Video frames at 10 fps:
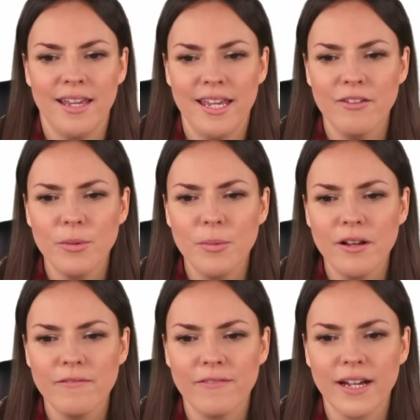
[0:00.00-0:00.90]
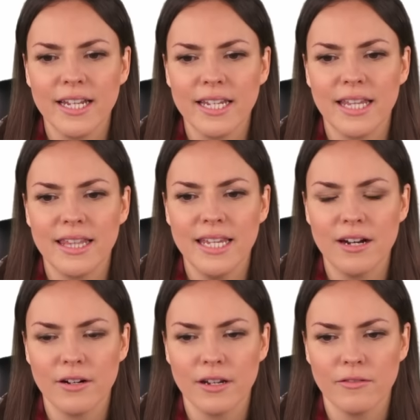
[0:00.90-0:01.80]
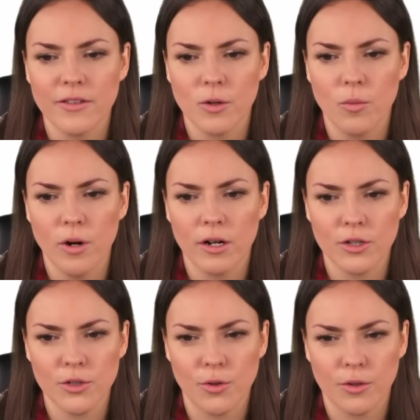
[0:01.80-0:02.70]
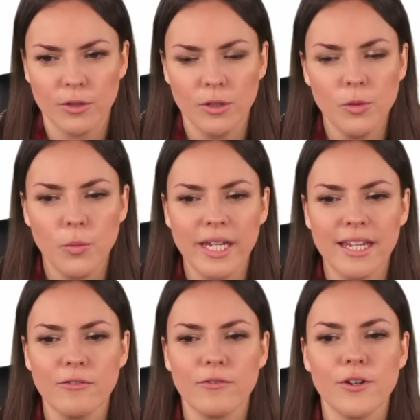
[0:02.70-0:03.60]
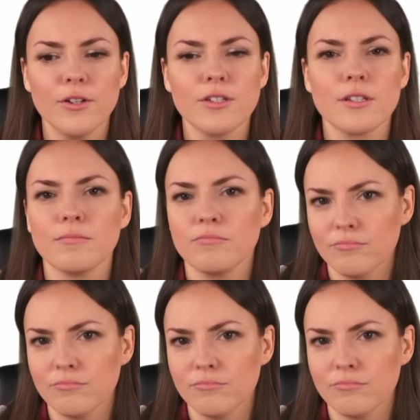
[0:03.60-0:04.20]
If we want to find the area of the quarter circle, we can first